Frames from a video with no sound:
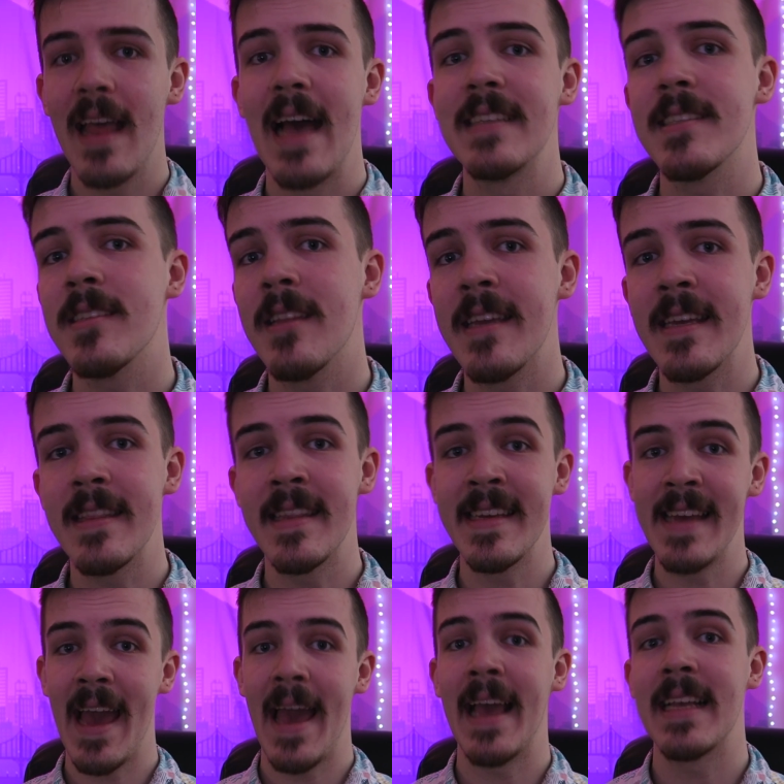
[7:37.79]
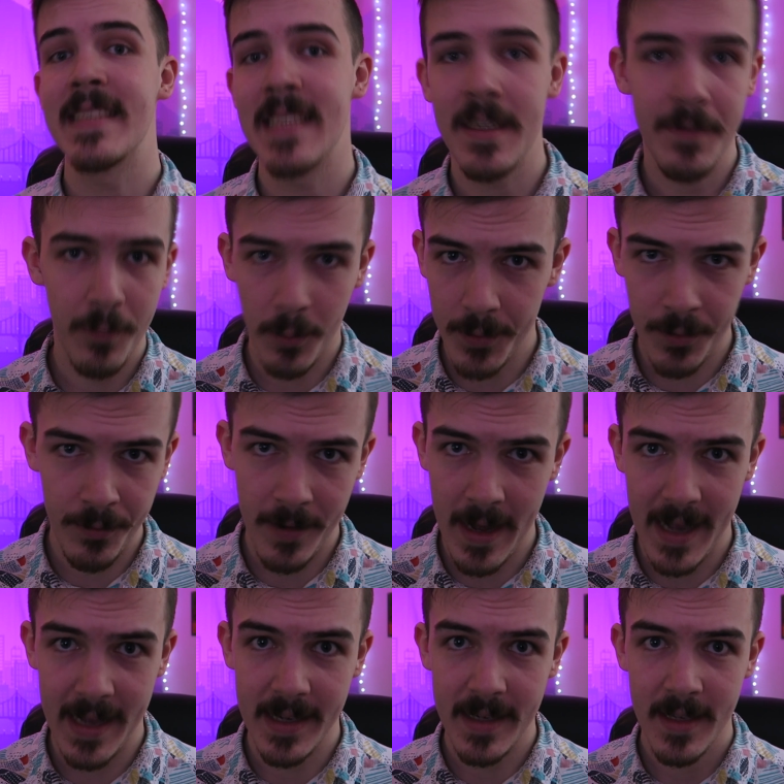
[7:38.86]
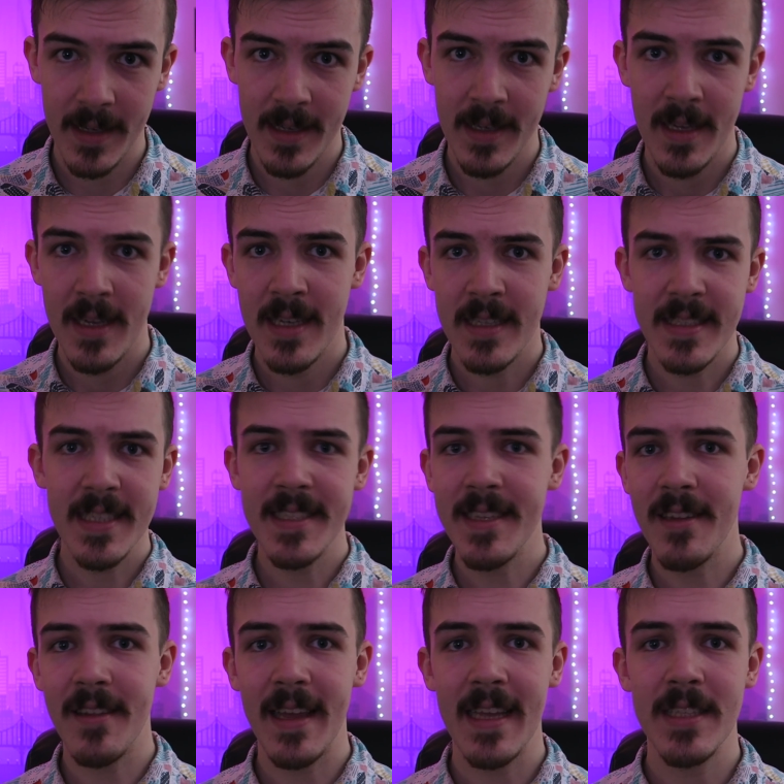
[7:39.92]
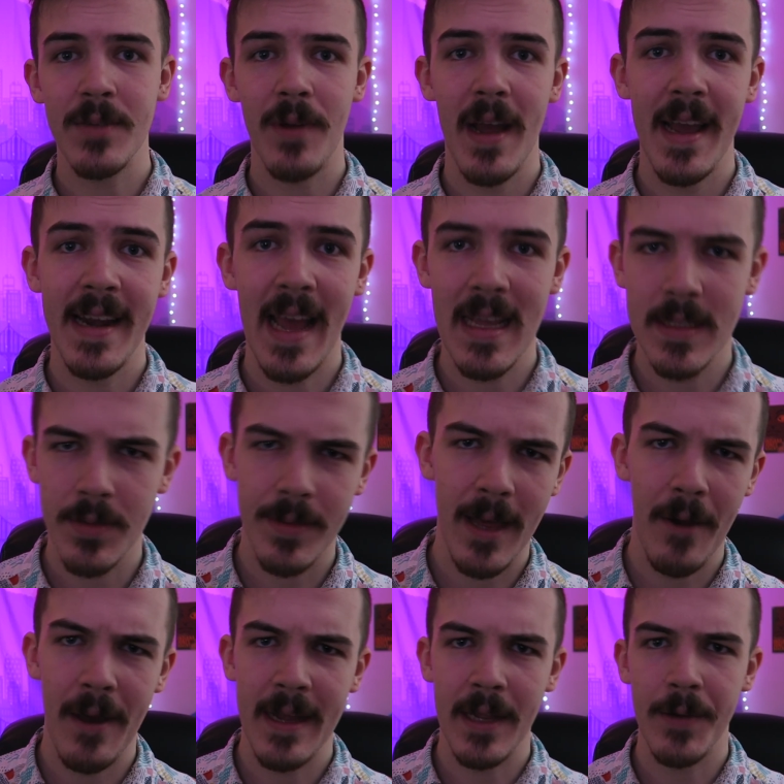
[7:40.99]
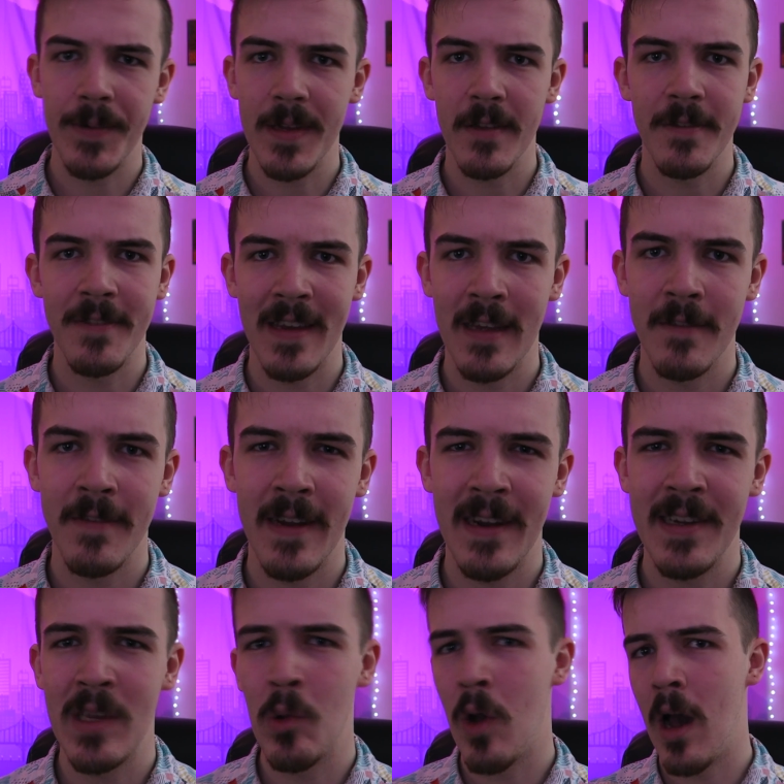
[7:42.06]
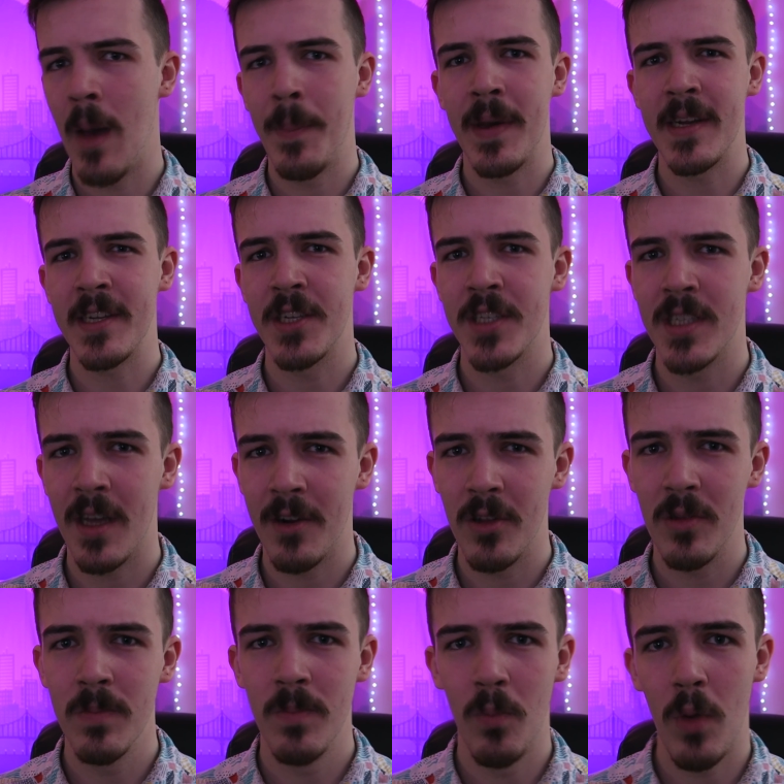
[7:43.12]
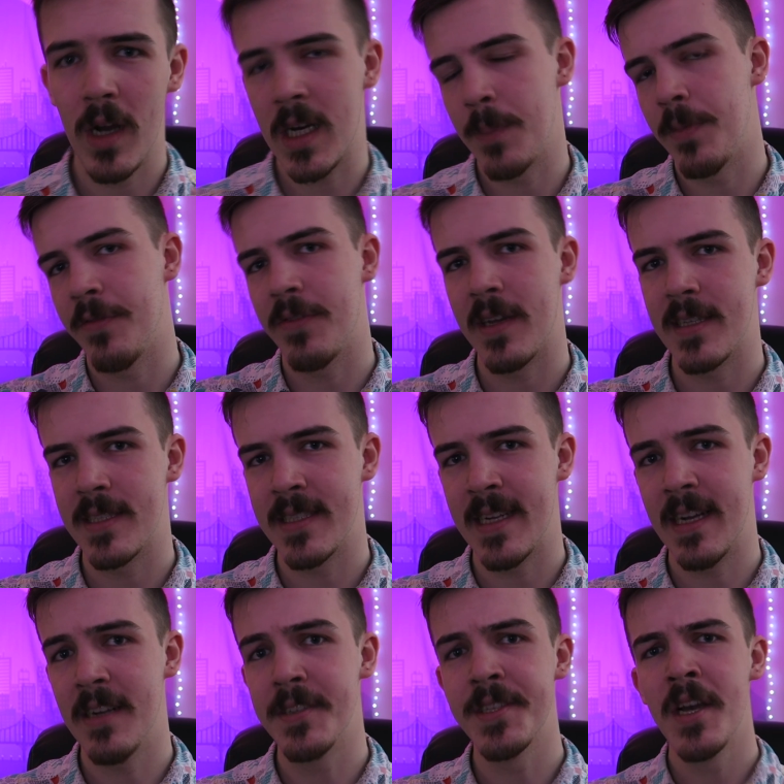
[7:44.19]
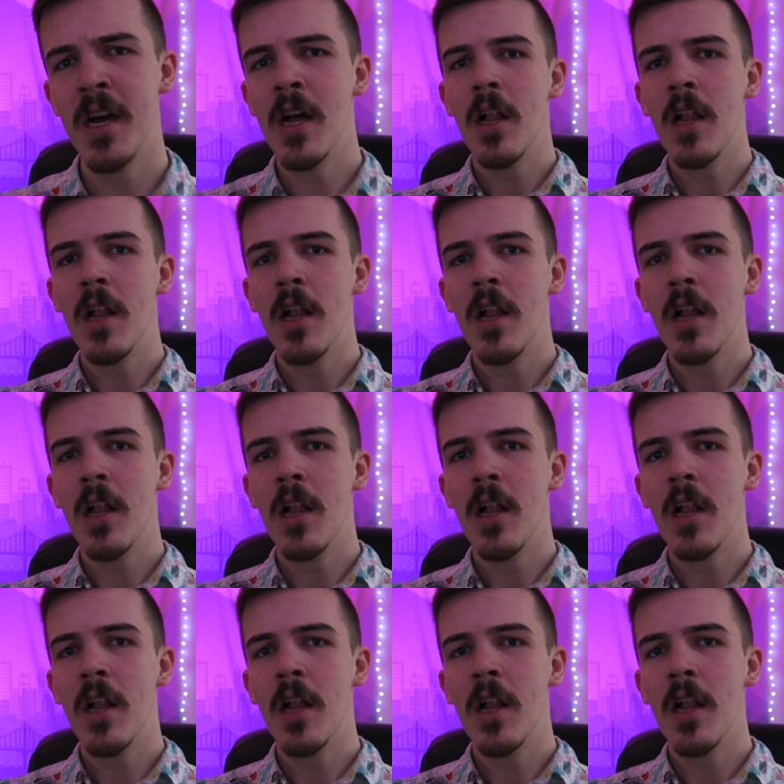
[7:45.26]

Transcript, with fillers: lastly, the exit for the ride. Disneyland's ride ends without any real fanfare. You hop out of your shuttle, walk up a flight of stairs,